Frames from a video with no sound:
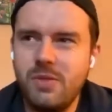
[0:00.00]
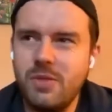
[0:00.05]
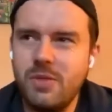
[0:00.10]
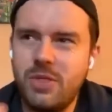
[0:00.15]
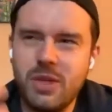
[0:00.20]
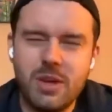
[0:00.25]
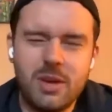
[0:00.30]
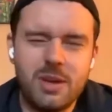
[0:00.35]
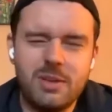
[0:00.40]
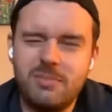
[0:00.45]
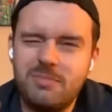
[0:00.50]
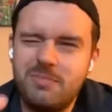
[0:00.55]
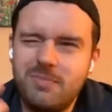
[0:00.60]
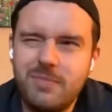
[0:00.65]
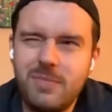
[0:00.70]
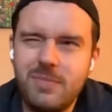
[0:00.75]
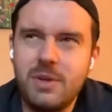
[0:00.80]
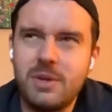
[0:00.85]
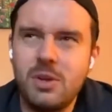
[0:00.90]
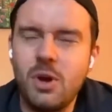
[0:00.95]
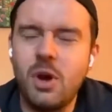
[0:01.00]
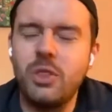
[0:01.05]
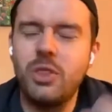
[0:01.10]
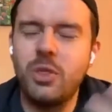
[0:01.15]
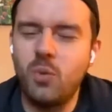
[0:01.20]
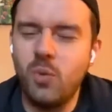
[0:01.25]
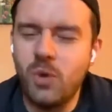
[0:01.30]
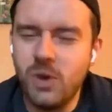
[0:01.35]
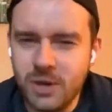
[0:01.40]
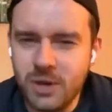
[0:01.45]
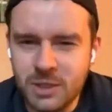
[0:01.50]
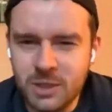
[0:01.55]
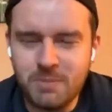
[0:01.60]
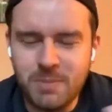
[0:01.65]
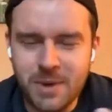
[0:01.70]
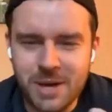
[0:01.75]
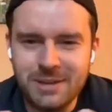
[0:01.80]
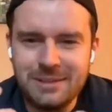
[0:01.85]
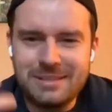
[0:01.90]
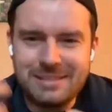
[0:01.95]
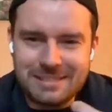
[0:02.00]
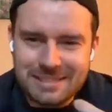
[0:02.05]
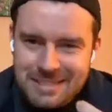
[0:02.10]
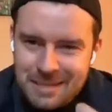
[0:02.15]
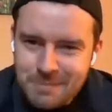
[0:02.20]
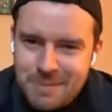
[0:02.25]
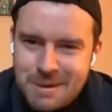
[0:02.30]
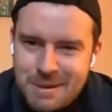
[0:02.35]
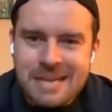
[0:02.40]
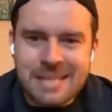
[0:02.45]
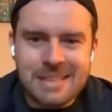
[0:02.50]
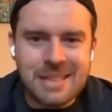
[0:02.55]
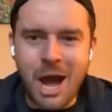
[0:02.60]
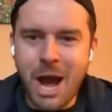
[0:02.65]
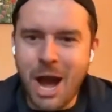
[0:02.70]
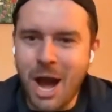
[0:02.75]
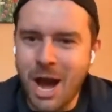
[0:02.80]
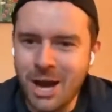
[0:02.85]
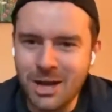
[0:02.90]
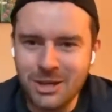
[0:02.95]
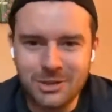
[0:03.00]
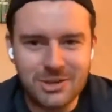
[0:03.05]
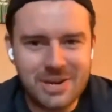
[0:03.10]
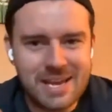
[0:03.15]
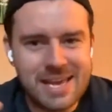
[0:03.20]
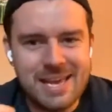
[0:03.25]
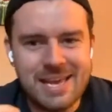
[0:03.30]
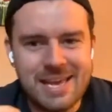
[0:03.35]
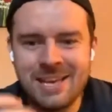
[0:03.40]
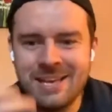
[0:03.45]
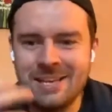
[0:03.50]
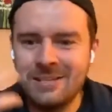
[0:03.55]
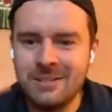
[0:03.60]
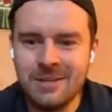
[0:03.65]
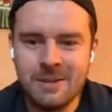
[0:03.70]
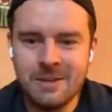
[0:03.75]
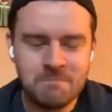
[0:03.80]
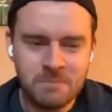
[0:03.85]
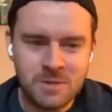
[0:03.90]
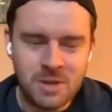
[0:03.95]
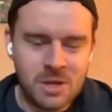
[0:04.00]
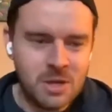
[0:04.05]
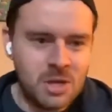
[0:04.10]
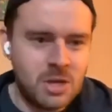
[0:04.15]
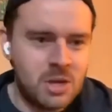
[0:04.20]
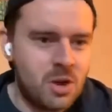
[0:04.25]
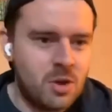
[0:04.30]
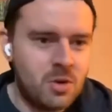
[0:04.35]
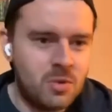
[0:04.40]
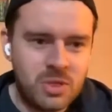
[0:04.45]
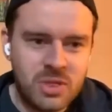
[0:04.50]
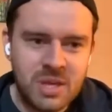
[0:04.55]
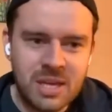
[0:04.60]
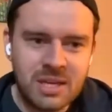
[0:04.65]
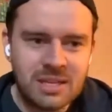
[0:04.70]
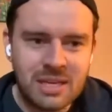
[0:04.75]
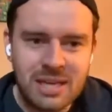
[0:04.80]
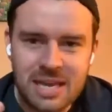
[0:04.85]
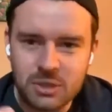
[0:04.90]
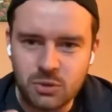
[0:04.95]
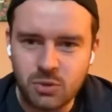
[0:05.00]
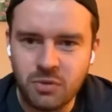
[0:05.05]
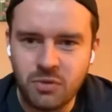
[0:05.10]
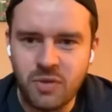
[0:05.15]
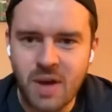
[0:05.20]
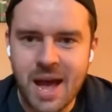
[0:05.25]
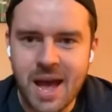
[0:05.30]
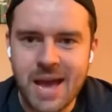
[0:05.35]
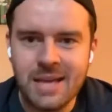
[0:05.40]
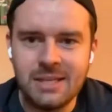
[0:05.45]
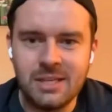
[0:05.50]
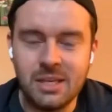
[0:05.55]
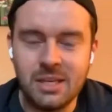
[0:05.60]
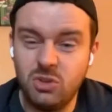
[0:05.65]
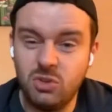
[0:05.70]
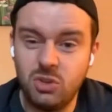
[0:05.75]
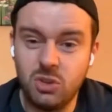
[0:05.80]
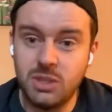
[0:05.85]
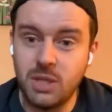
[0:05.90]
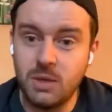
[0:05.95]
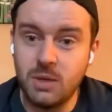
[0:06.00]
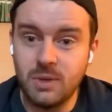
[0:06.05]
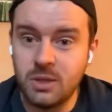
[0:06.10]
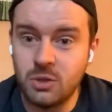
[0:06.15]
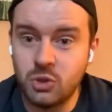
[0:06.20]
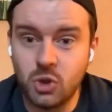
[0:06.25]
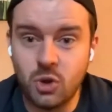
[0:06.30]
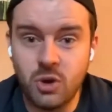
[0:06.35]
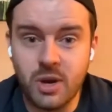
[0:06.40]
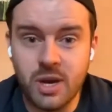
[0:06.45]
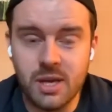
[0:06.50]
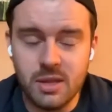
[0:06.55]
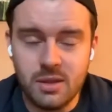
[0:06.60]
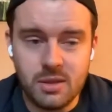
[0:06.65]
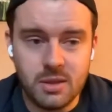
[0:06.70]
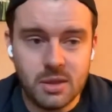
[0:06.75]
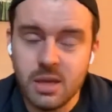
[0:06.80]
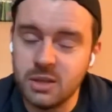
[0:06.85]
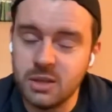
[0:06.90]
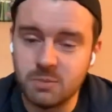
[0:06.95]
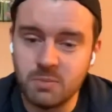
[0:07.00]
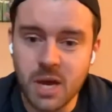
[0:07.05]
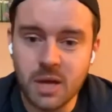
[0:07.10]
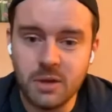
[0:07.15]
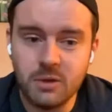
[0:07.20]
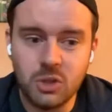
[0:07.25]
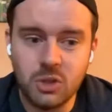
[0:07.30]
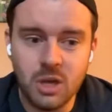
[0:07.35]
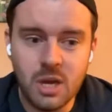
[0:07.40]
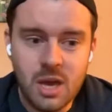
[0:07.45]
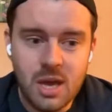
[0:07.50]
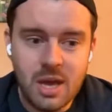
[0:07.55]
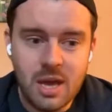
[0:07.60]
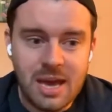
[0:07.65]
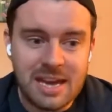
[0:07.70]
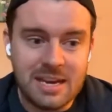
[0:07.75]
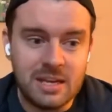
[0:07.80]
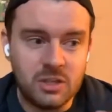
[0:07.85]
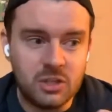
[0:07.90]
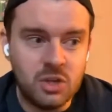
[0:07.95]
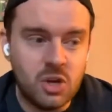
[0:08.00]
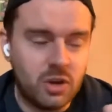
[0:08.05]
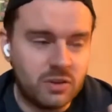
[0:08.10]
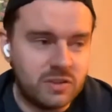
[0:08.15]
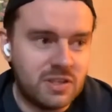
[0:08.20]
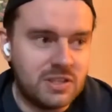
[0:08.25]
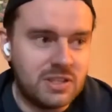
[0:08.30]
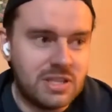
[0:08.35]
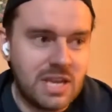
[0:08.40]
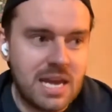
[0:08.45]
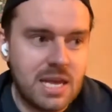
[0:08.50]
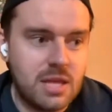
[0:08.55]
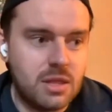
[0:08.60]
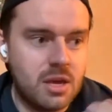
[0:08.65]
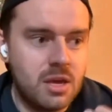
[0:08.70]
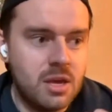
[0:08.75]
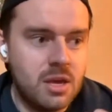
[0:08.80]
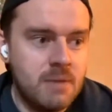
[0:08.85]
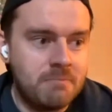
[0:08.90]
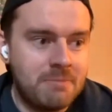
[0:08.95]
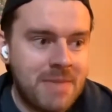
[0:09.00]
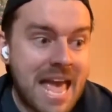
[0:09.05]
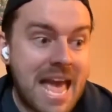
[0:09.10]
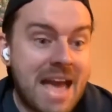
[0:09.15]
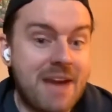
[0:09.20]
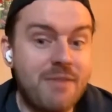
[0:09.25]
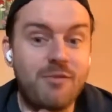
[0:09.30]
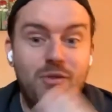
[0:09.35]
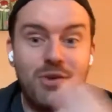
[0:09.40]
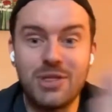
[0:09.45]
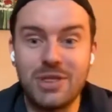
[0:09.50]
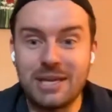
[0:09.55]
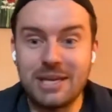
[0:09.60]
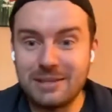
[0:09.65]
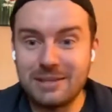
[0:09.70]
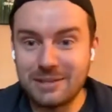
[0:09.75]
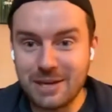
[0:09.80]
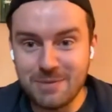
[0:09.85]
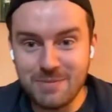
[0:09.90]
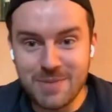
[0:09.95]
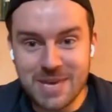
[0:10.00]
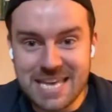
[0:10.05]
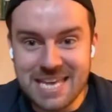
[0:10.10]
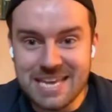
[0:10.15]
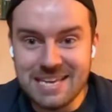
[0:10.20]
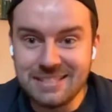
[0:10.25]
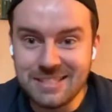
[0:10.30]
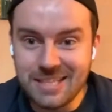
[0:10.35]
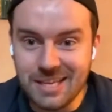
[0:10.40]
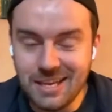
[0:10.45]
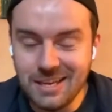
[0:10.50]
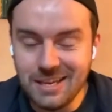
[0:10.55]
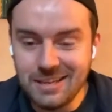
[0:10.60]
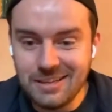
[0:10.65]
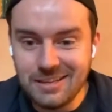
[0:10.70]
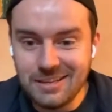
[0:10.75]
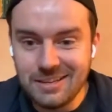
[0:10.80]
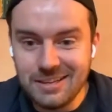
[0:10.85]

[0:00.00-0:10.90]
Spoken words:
not the worst, but typically the harder it is, you know, things are less refined and you just don't enjoy it as much. And it's not to say that everything is going to be easy.